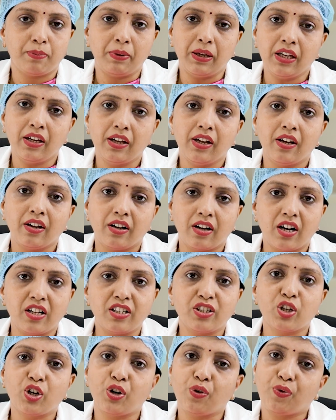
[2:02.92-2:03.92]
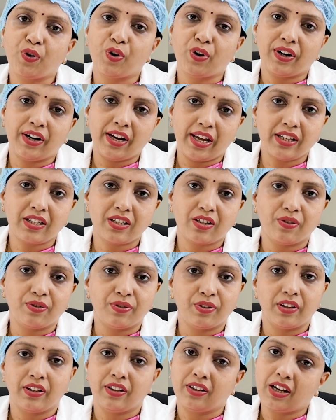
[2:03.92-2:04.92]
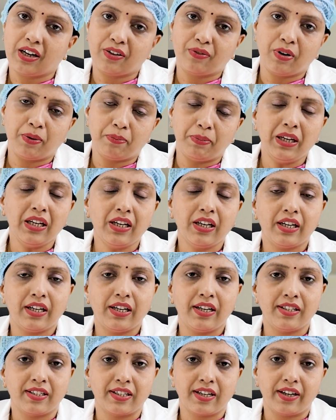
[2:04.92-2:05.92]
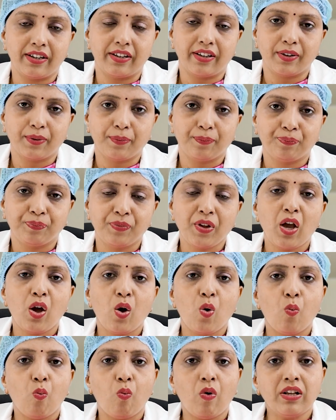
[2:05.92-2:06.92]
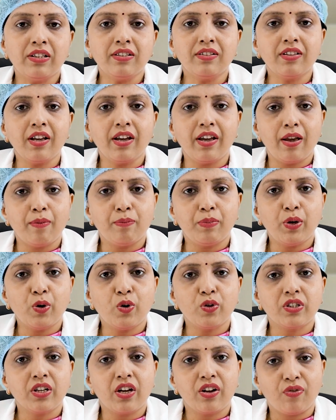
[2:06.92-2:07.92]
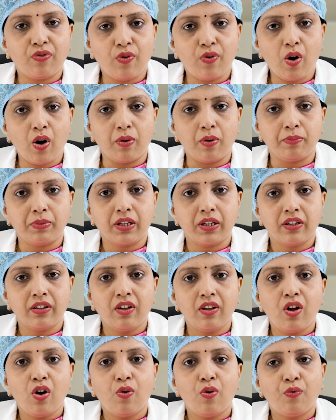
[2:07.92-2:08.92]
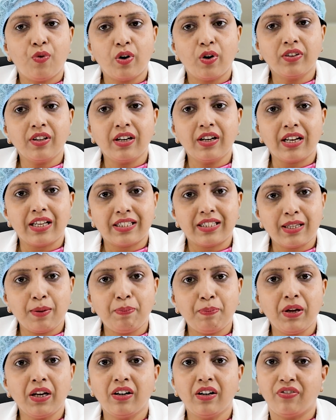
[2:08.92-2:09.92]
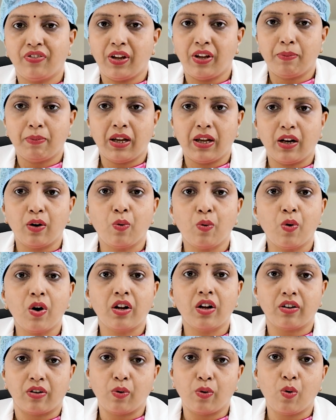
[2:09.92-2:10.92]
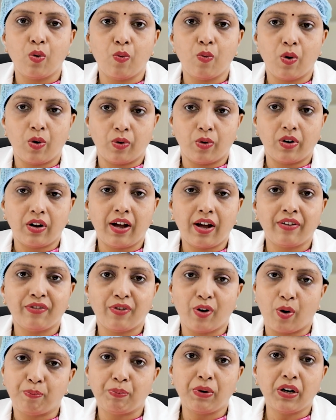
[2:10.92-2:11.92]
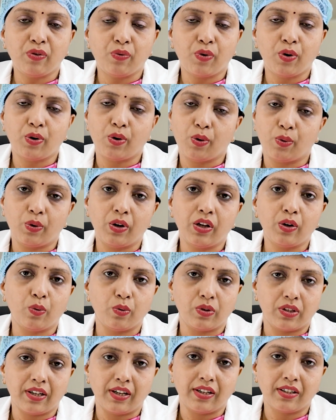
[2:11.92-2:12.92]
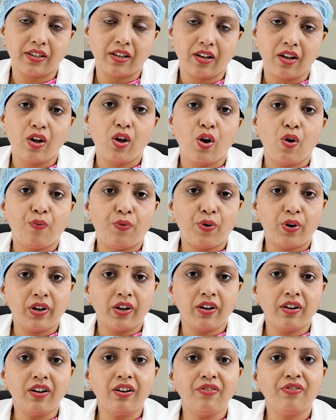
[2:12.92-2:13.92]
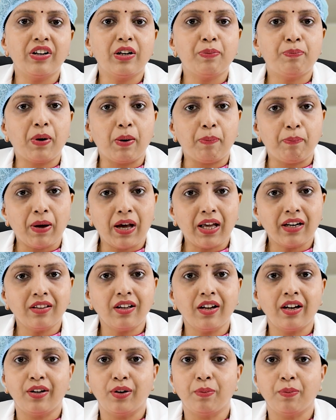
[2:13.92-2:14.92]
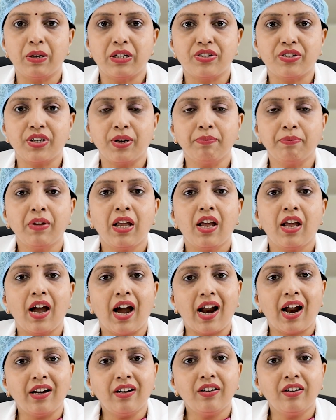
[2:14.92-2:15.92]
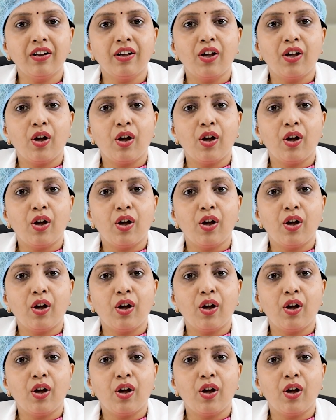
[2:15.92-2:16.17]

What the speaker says: to be cultured for next, that will be decided. Once the embryos are formed, for the recipient female who have opted for donor oocytes, for her we'll prepare the endometrium, and